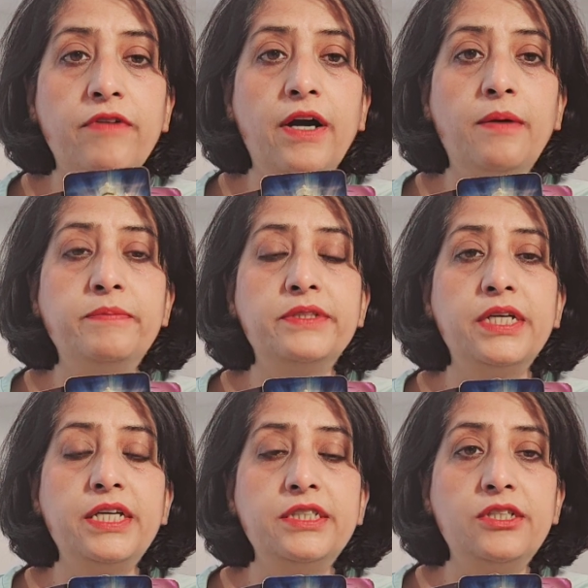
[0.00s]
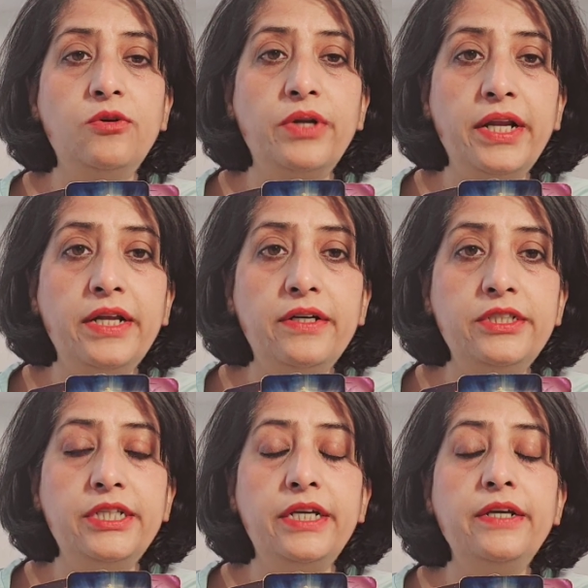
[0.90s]
Cups is your
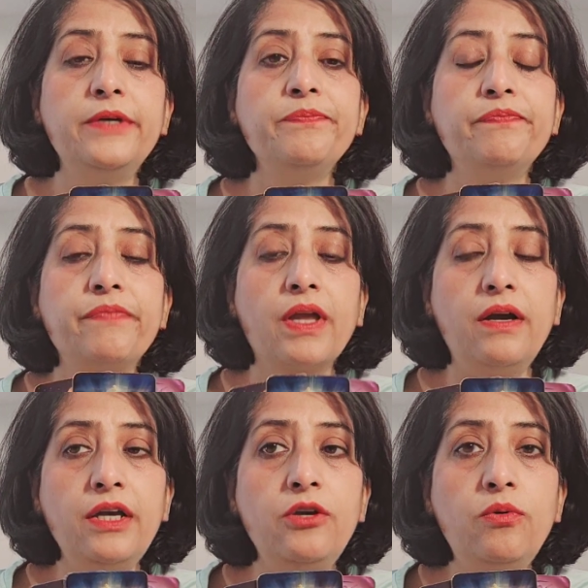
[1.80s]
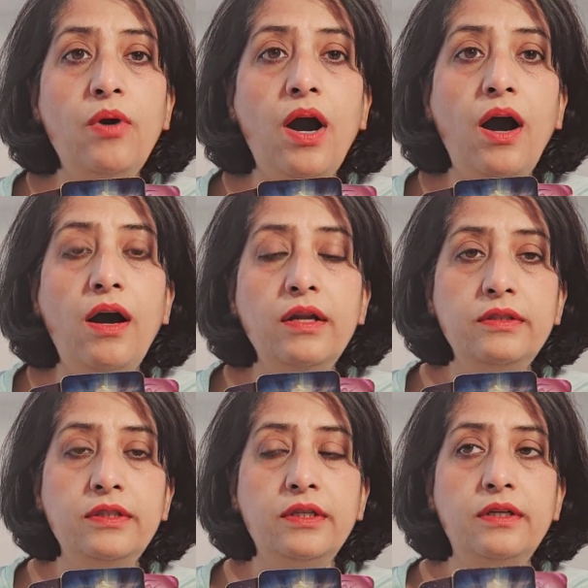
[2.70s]
energy. You are
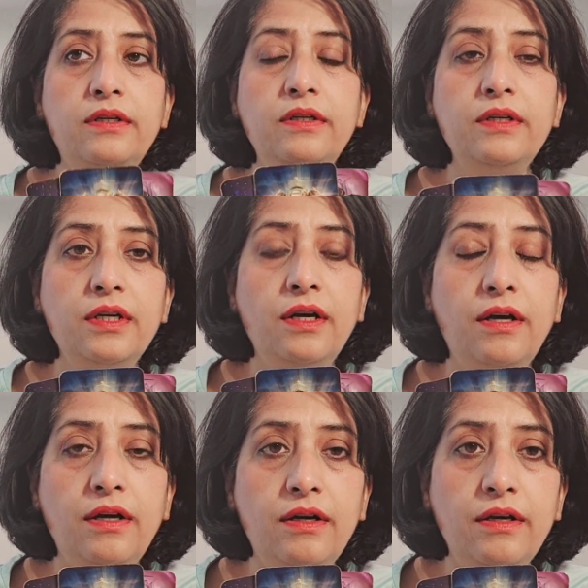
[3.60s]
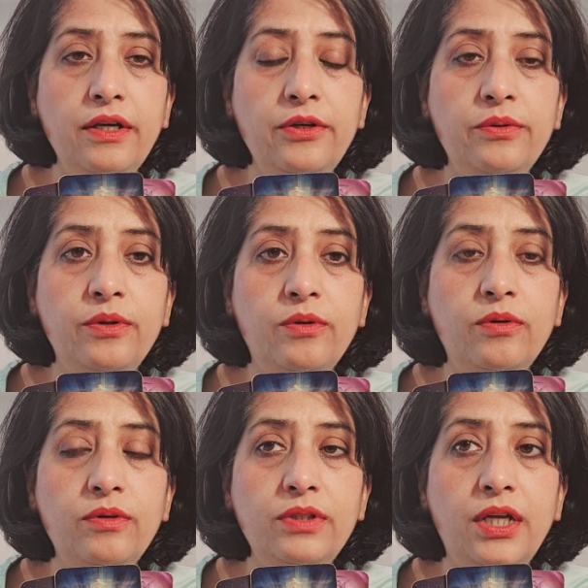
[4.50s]
the
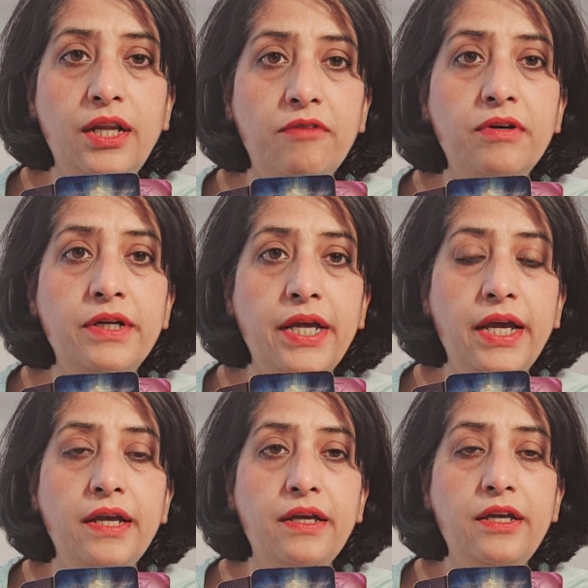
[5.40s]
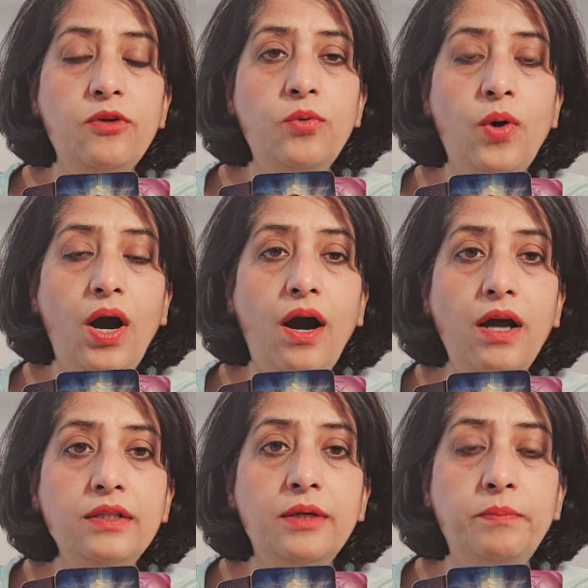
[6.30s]
the lover king. You
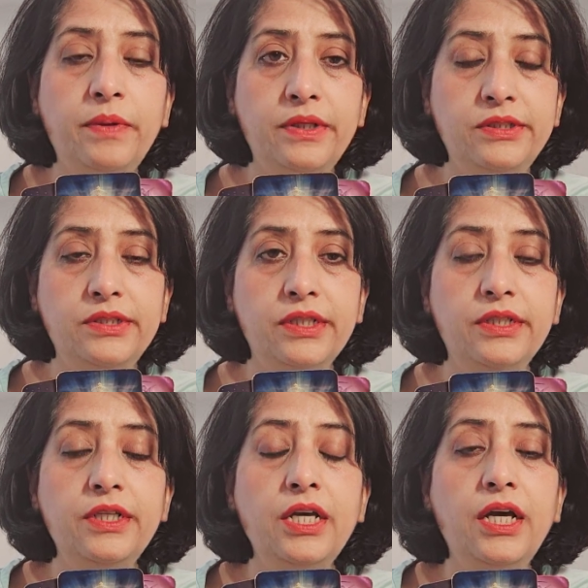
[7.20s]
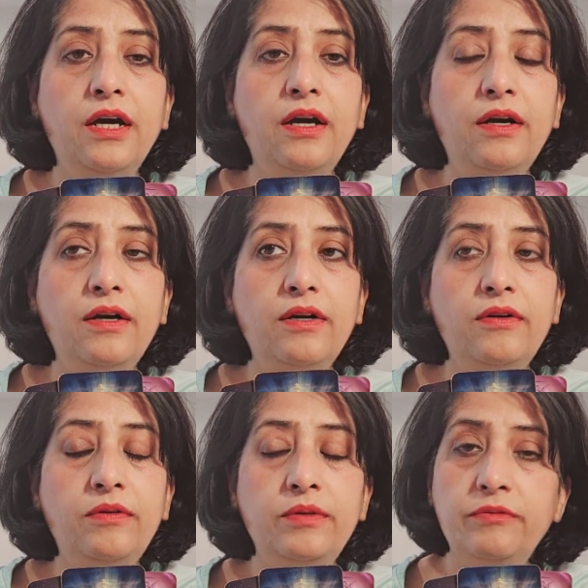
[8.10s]
are the person,
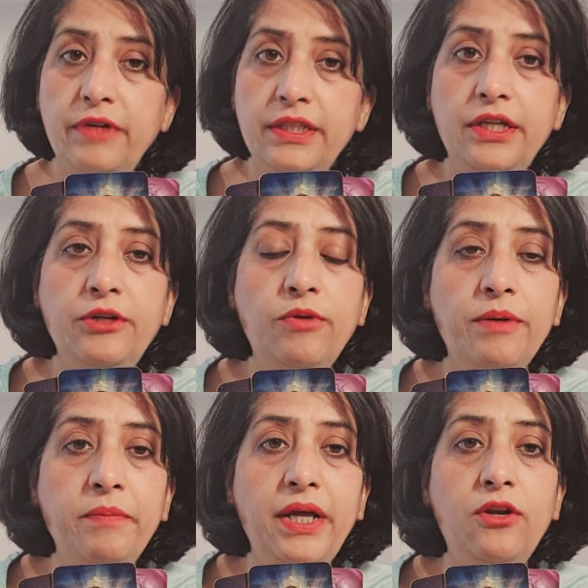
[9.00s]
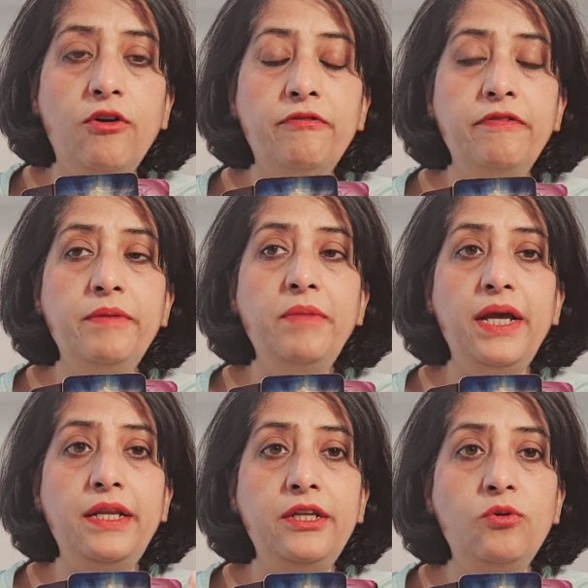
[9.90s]
whether you are male or
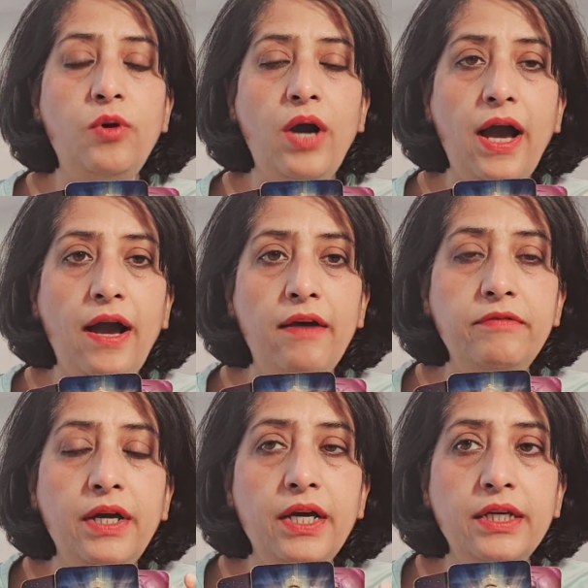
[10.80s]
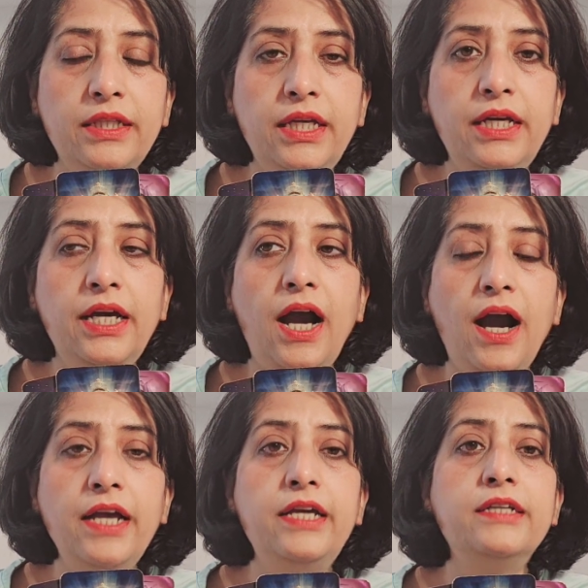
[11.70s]
female, you have the
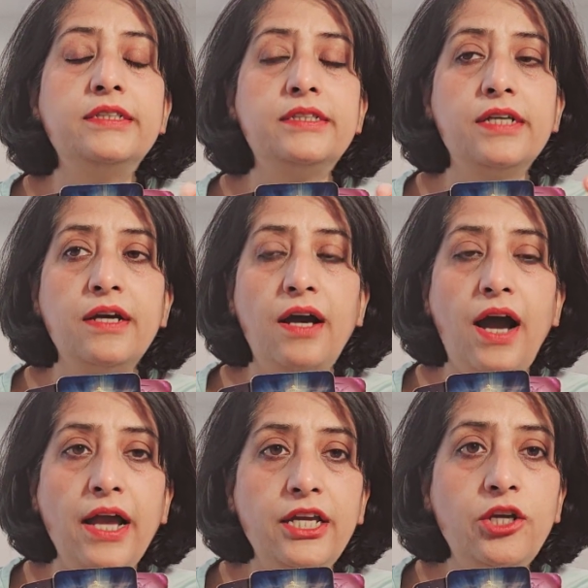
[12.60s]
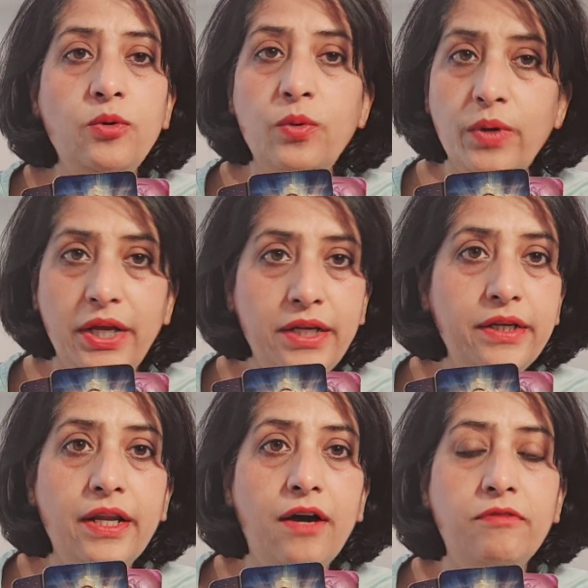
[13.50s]
highest IQ
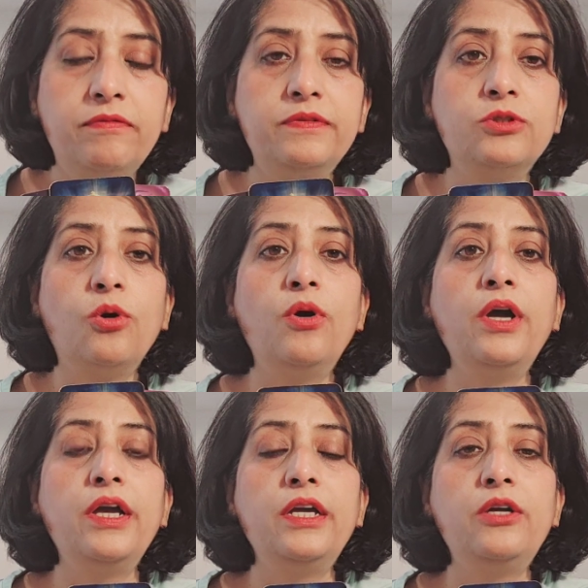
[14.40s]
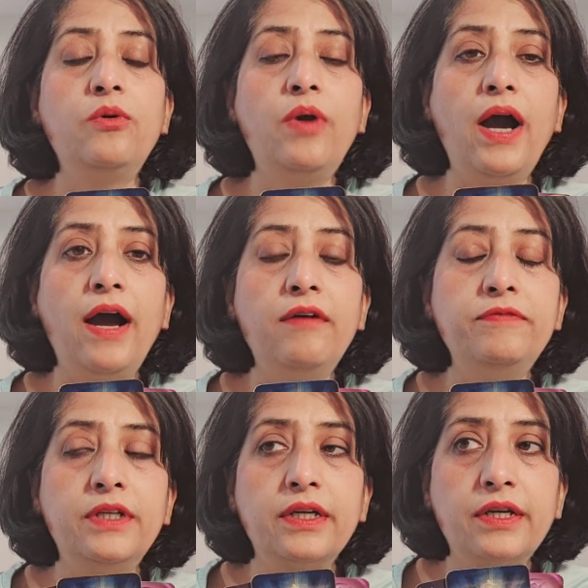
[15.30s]
in love. So you
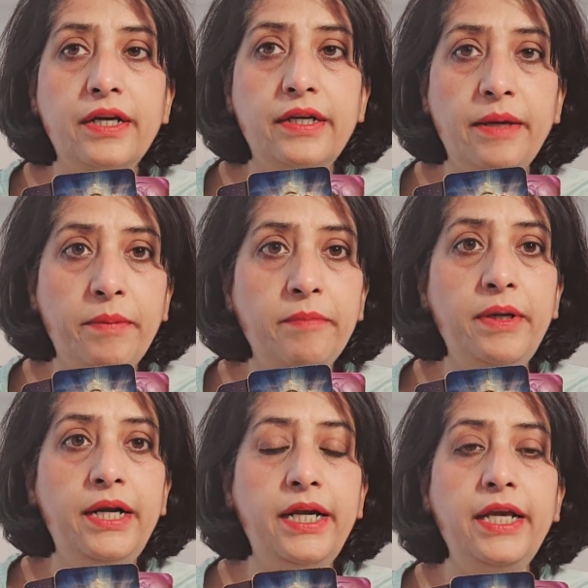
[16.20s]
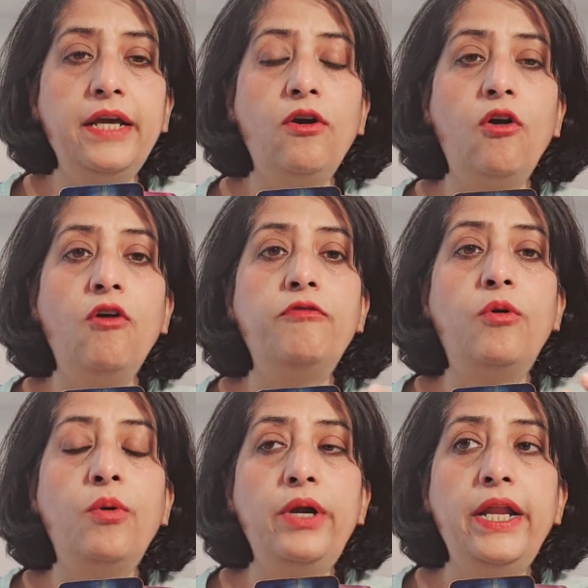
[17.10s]
have the capability of
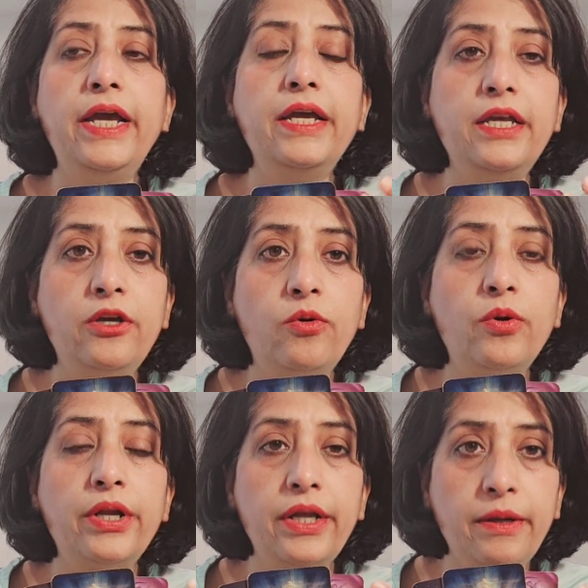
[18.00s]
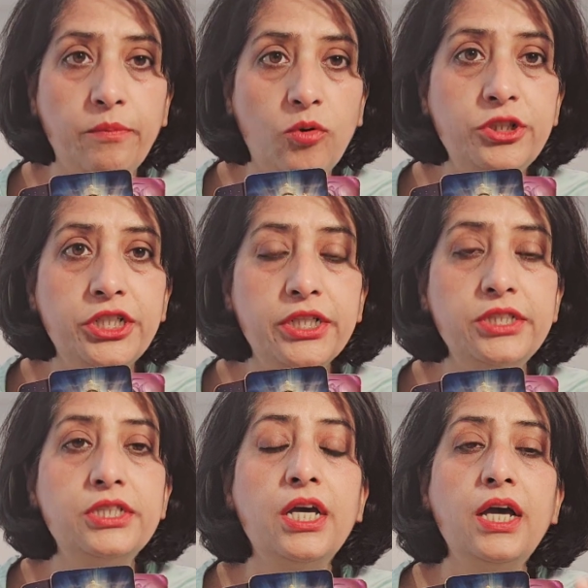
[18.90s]
holding your
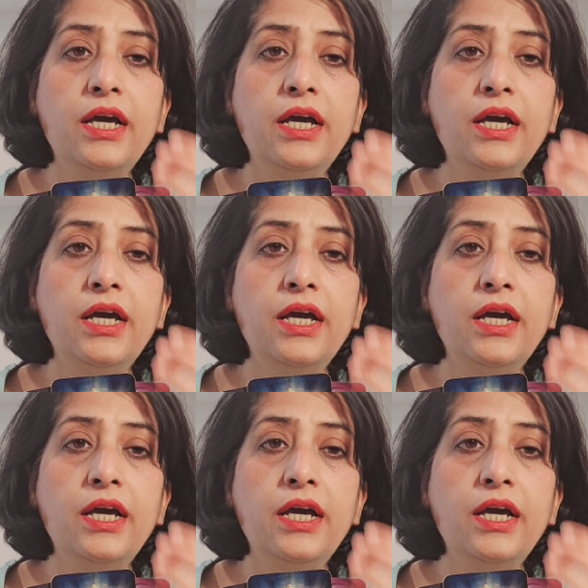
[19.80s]
emotions.